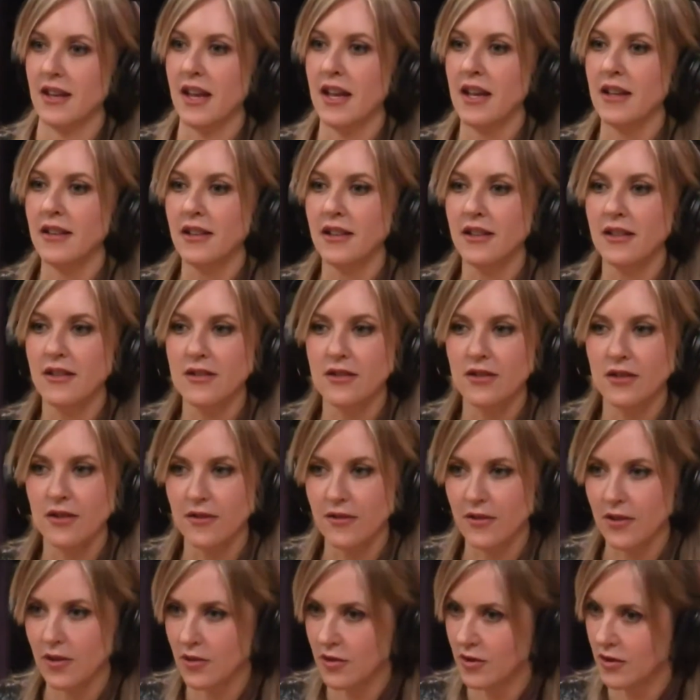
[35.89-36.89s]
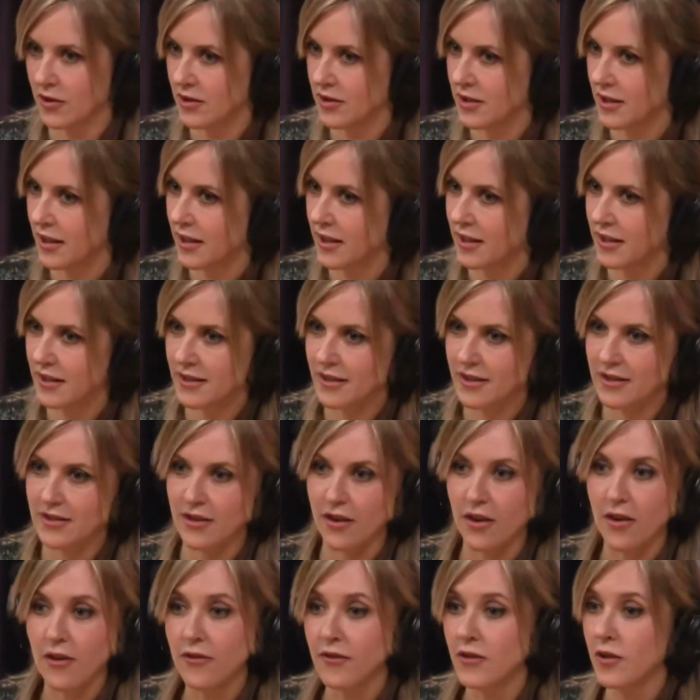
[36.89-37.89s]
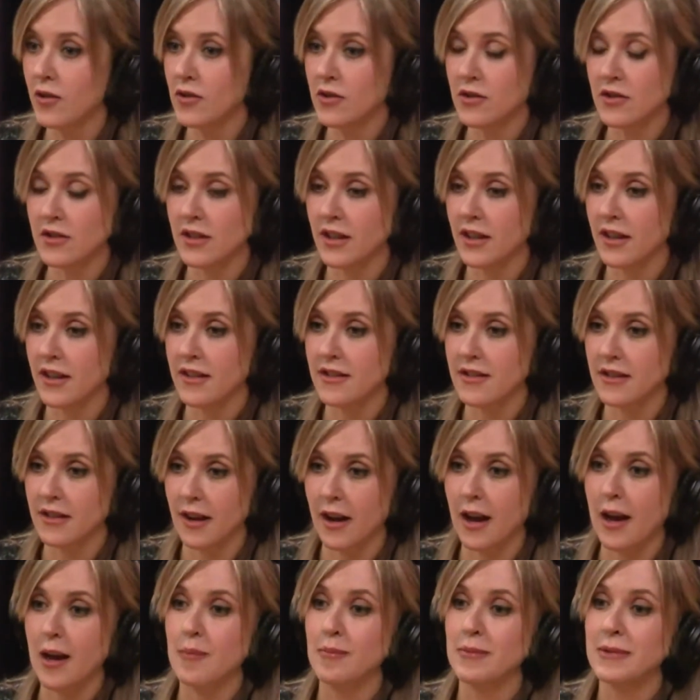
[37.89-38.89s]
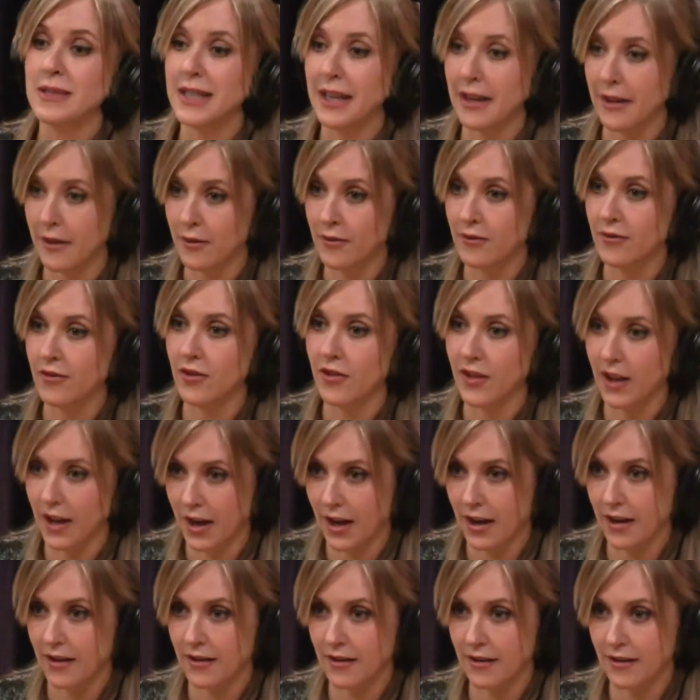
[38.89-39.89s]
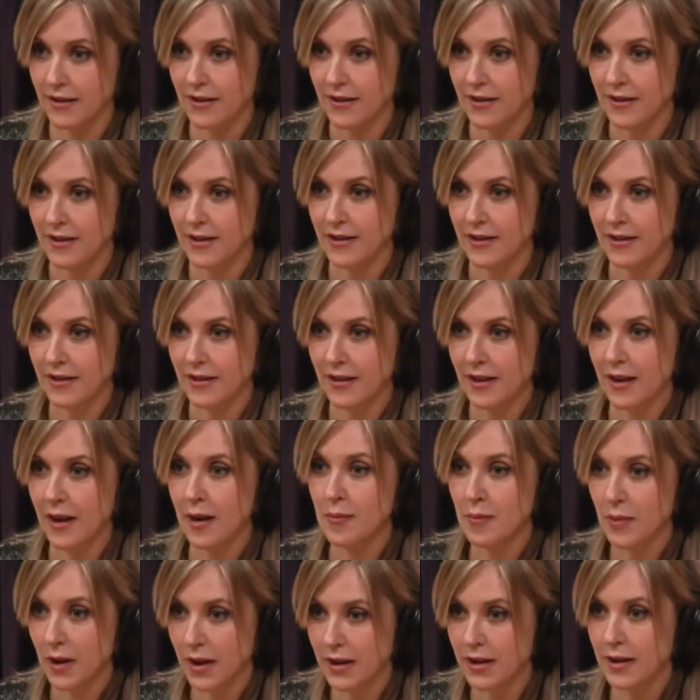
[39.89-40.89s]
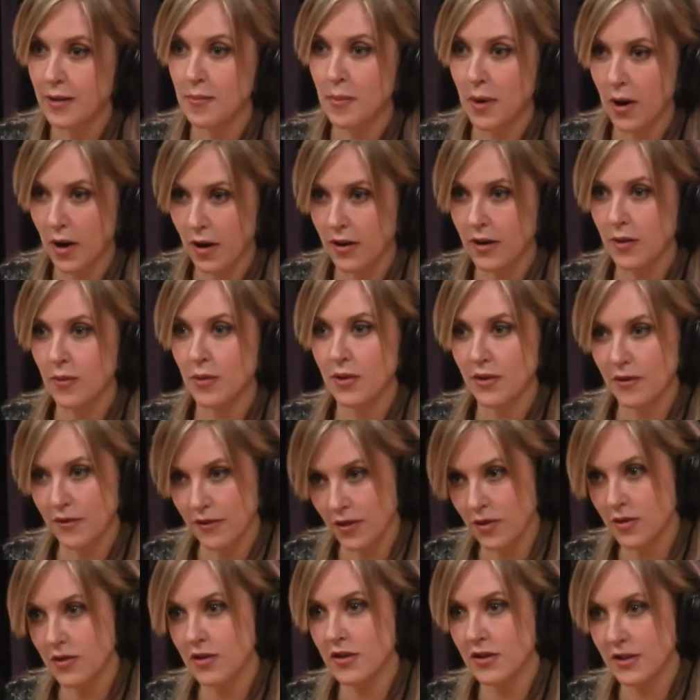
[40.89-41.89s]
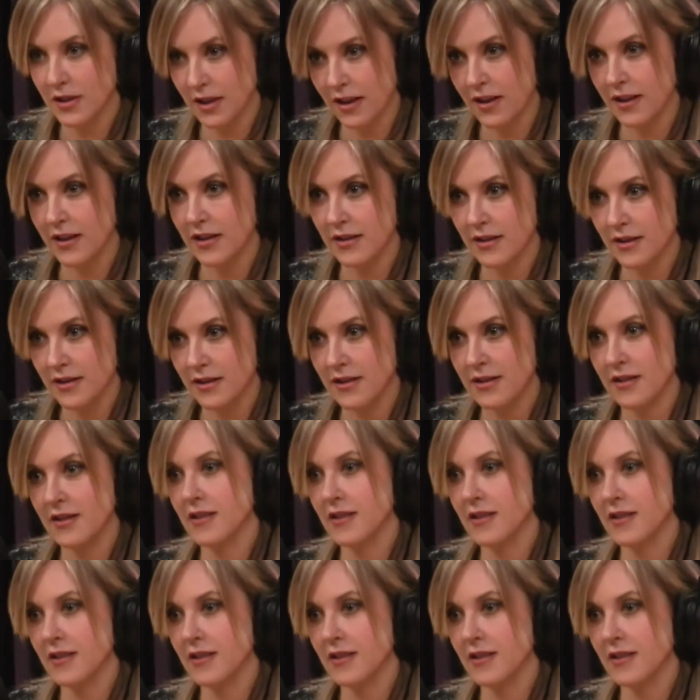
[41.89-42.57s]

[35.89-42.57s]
Aliens are future science. It's all future science, and I'm down for that. I'm ready to party with the future science.